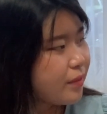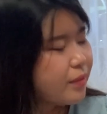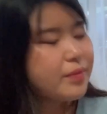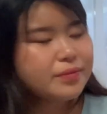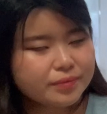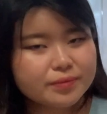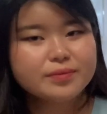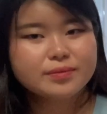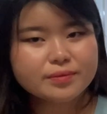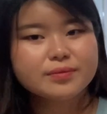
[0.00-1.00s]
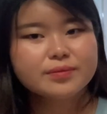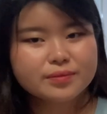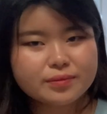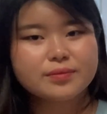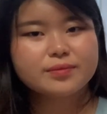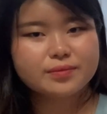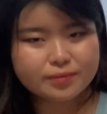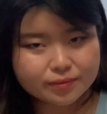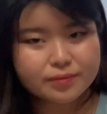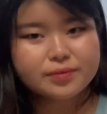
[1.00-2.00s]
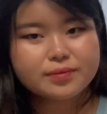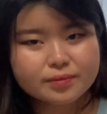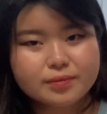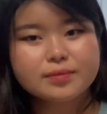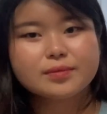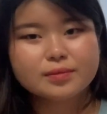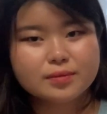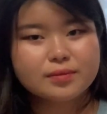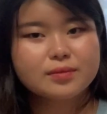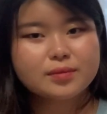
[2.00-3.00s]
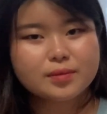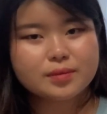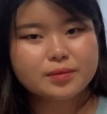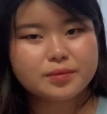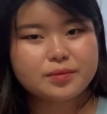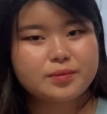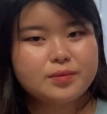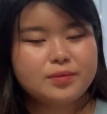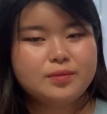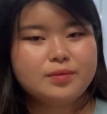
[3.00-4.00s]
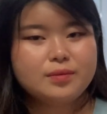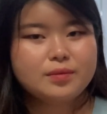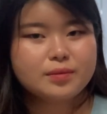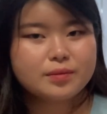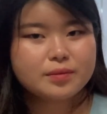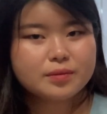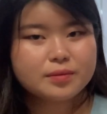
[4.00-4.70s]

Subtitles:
(silent)